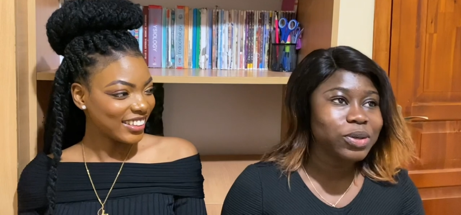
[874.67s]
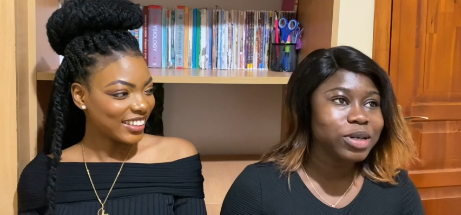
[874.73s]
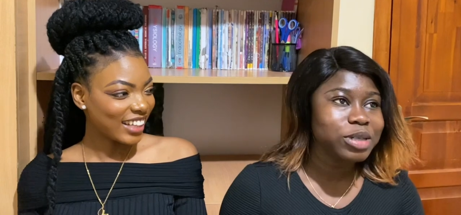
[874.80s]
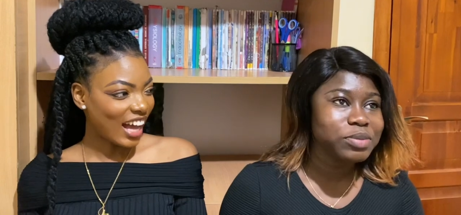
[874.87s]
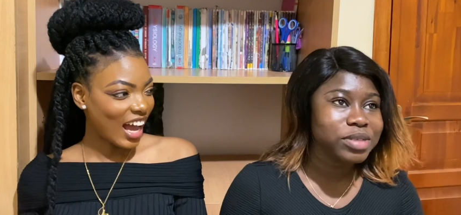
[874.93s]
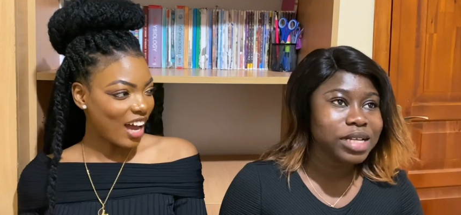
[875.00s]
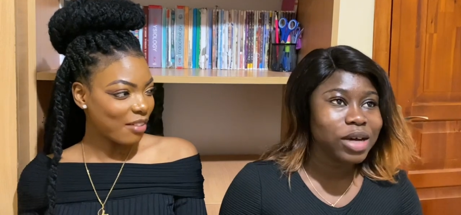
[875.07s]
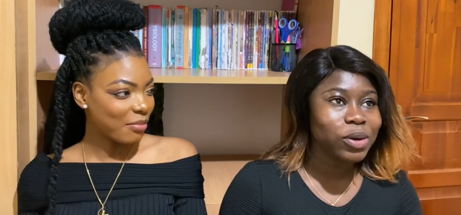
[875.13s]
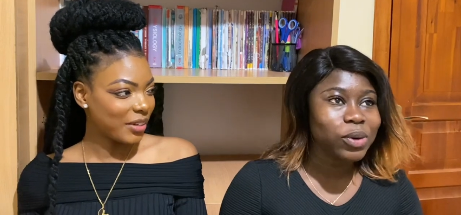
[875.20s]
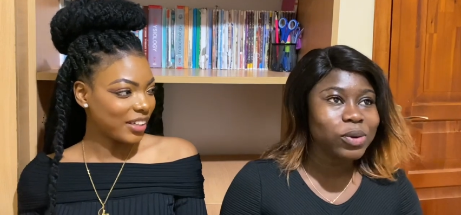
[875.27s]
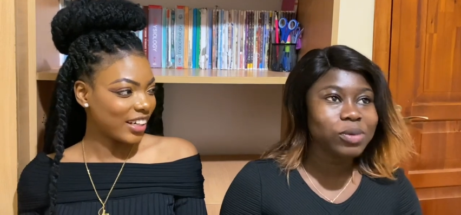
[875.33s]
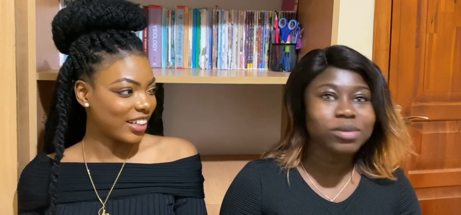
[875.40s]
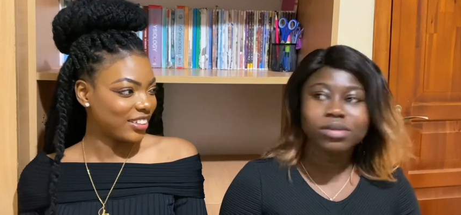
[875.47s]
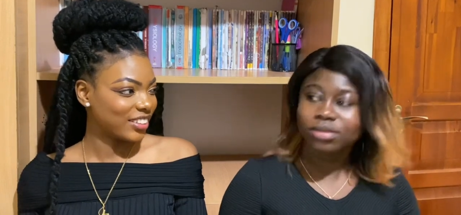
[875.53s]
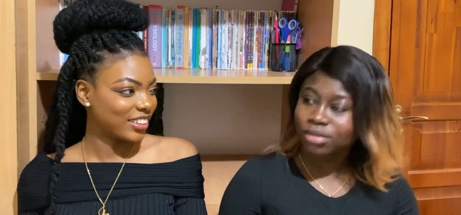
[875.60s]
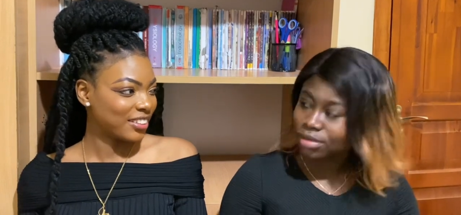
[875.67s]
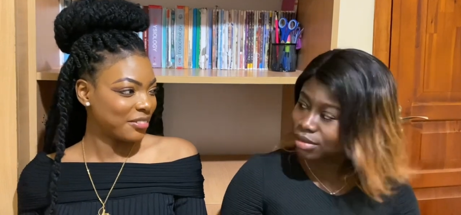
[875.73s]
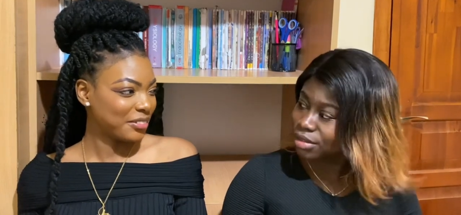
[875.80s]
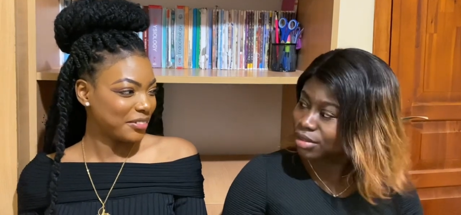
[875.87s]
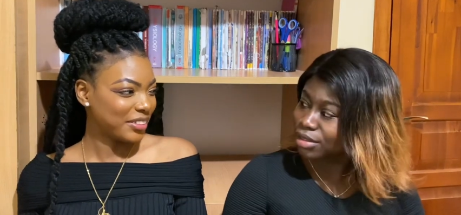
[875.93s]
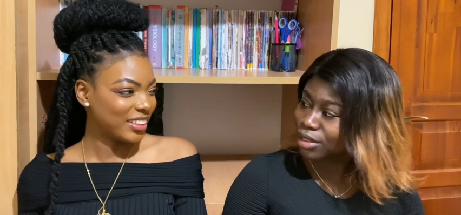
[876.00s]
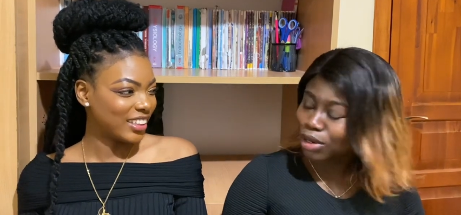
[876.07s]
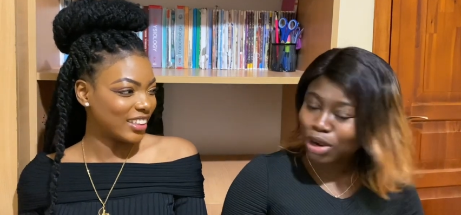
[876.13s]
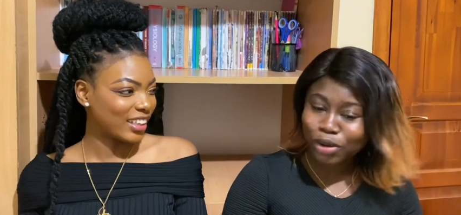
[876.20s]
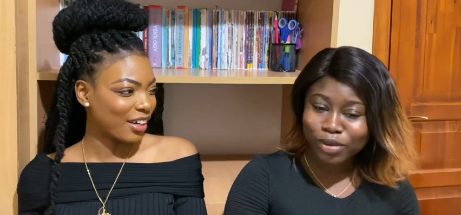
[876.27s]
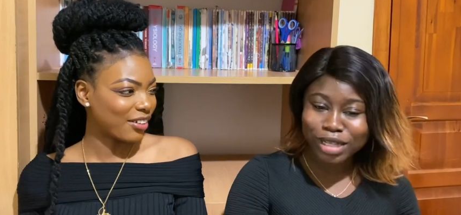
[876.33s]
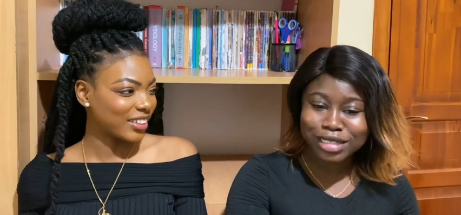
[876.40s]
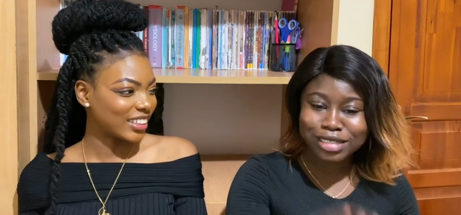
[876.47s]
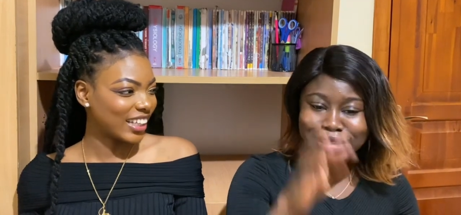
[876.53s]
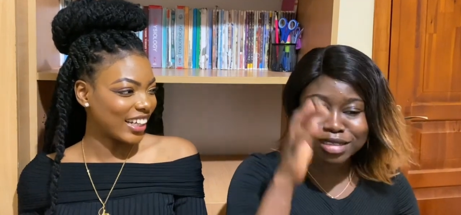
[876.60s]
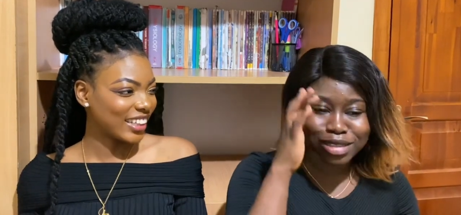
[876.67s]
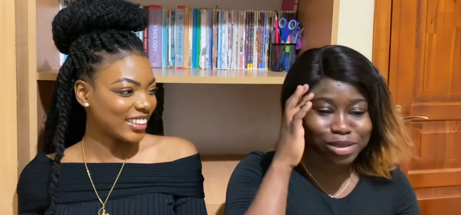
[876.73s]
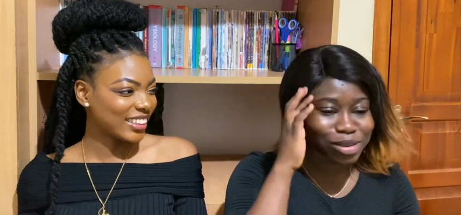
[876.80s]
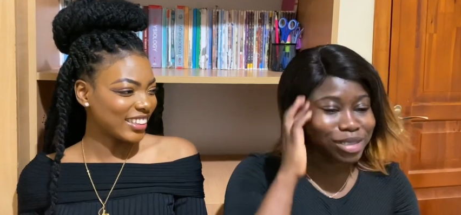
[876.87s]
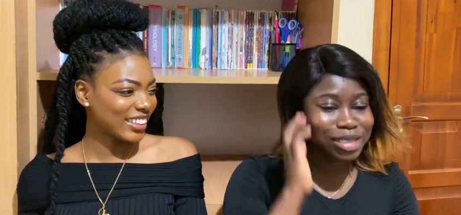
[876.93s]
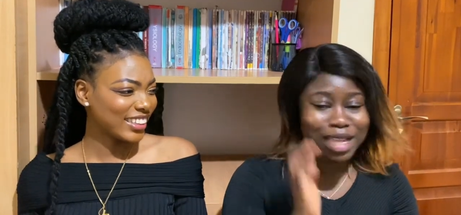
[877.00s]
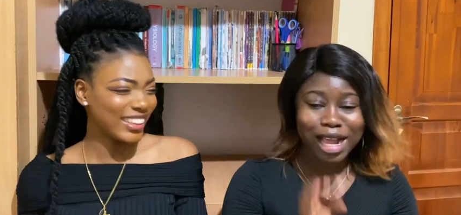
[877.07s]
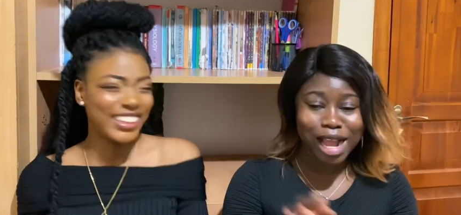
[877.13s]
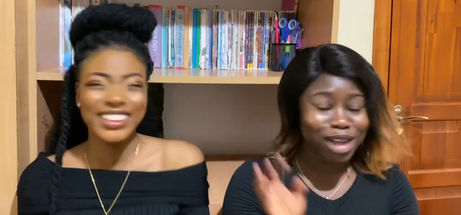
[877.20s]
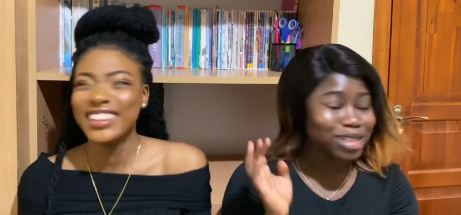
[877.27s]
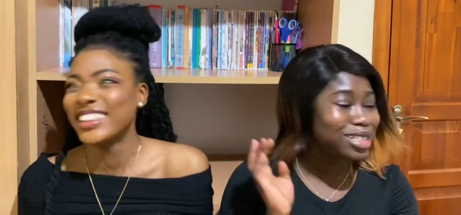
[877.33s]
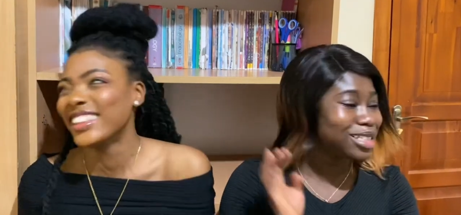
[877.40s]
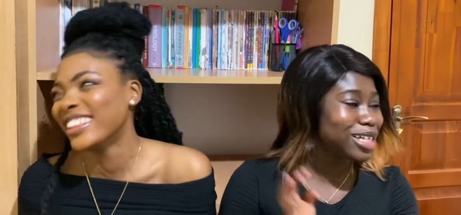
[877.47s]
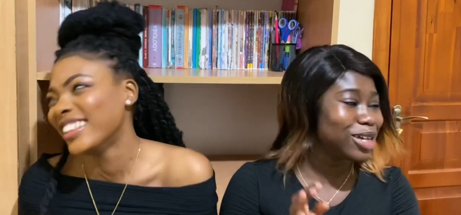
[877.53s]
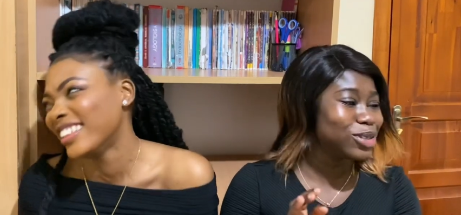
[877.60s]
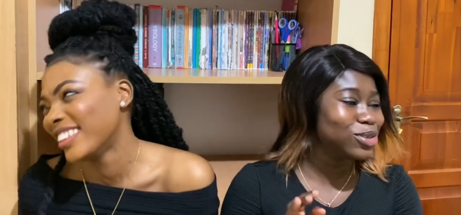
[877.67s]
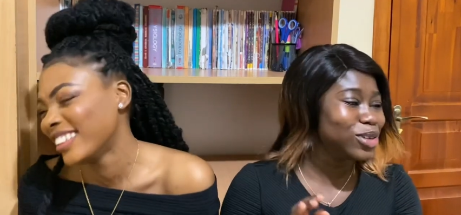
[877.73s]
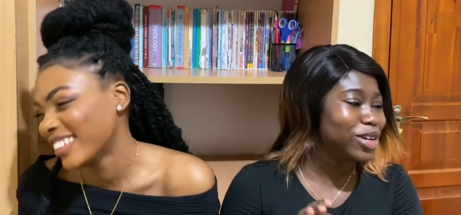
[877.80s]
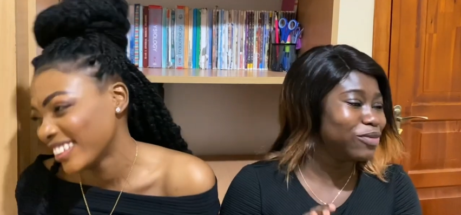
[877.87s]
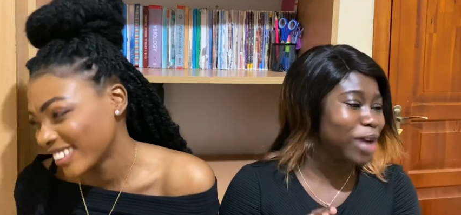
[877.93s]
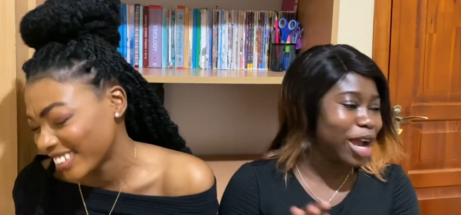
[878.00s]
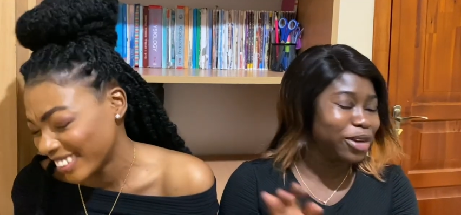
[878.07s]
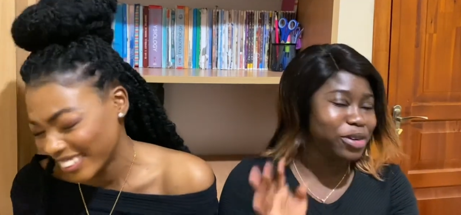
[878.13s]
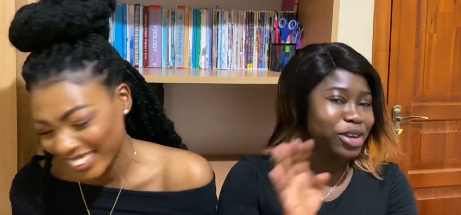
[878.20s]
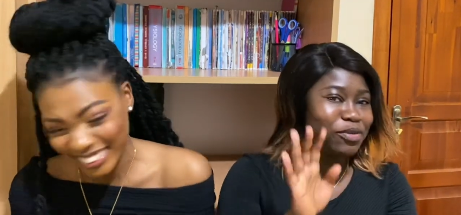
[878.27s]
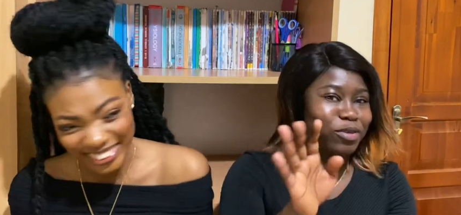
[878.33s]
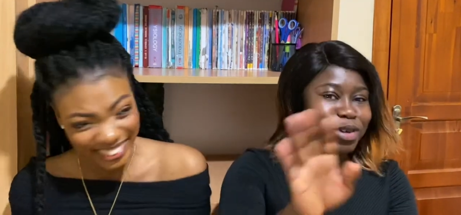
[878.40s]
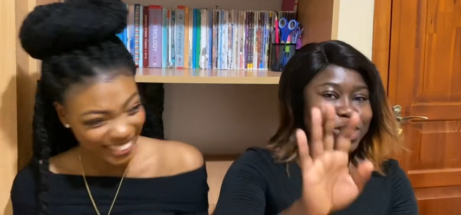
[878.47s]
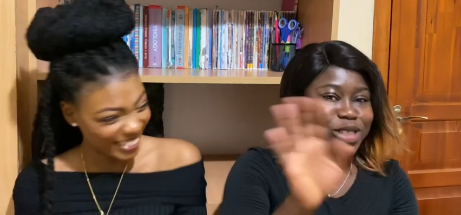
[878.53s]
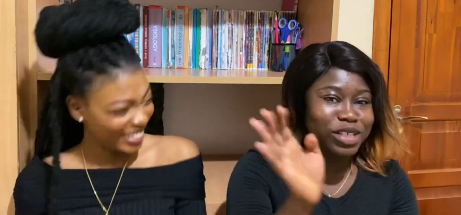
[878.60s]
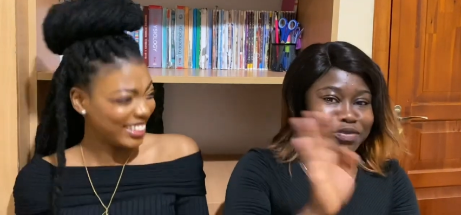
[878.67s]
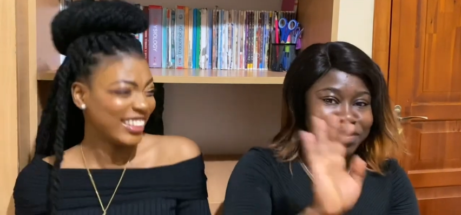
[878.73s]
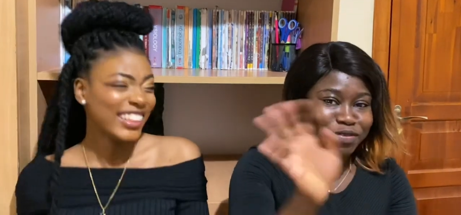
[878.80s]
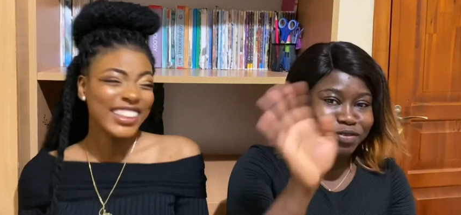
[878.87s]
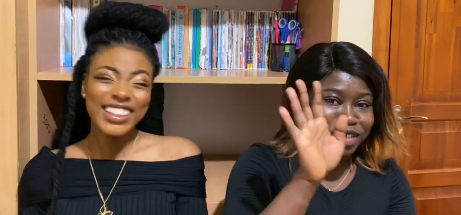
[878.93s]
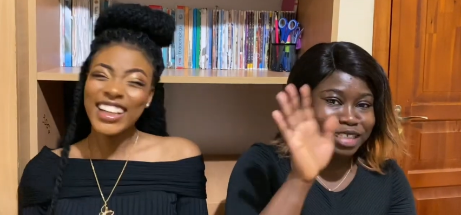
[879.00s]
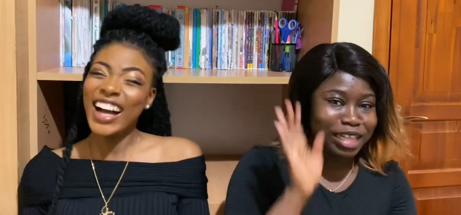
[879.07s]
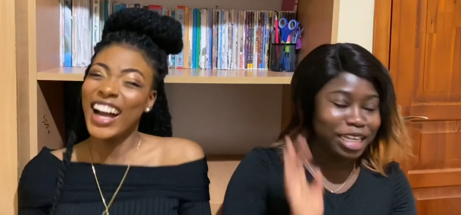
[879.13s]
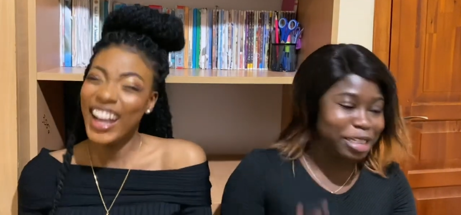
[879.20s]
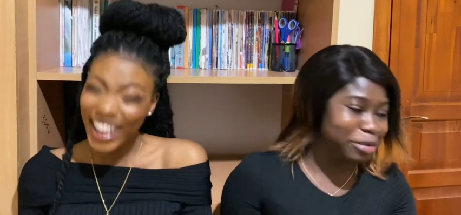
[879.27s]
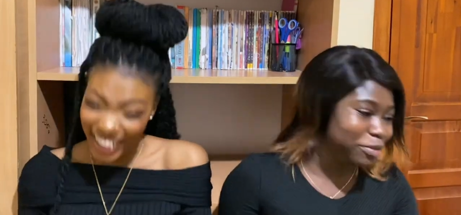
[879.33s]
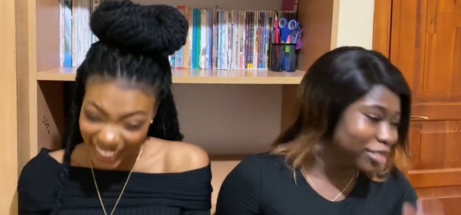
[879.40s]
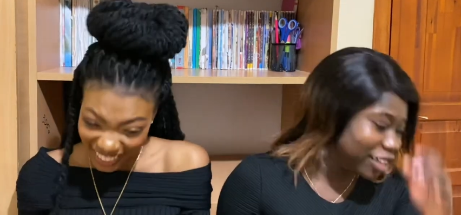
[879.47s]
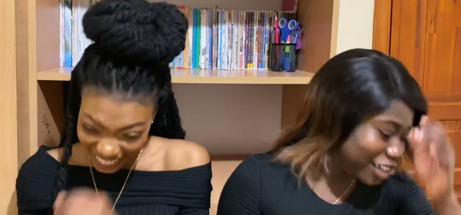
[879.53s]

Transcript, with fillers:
Speaker 1: ah, that oh, mm, already that? that teacher is not even i don't even want to even feature him